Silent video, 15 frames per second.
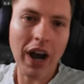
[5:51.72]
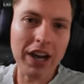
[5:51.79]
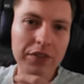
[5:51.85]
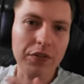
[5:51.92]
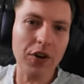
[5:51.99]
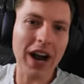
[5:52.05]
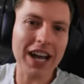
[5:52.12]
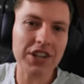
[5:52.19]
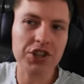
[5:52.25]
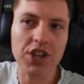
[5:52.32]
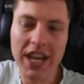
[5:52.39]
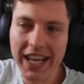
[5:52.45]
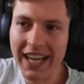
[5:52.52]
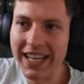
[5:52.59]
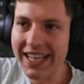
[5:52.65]
All right, for our
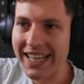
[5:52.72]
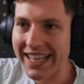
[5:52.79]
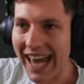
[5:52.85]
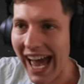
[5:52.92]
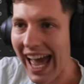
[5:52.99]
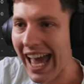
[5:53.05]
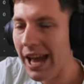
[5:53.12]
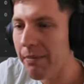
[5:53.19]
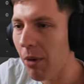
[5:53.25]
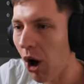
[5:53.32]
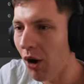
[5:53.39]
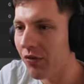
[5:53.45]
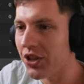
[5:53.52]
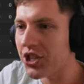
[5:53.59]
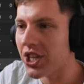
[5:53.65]
second game
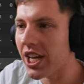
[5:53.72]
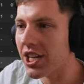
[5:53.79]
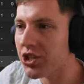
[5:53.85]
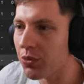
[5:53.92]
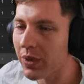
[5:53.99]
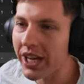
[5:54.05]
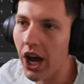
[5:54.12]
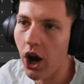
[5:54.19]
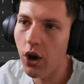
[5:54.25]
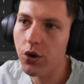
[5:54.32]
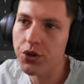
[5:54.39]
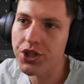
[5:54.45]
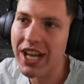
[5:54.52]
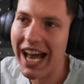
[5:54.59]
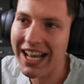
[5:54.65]
of the season, we
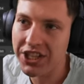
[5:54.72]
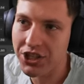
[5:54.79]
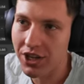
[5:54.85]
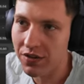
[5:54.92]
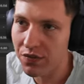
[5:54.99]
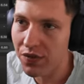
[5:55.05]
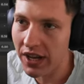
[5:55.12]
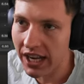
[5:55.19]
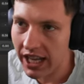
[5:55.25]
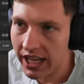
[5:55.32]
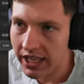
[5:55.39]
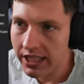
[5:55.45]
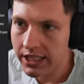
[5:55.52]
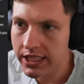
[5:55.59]
host Aston Villa.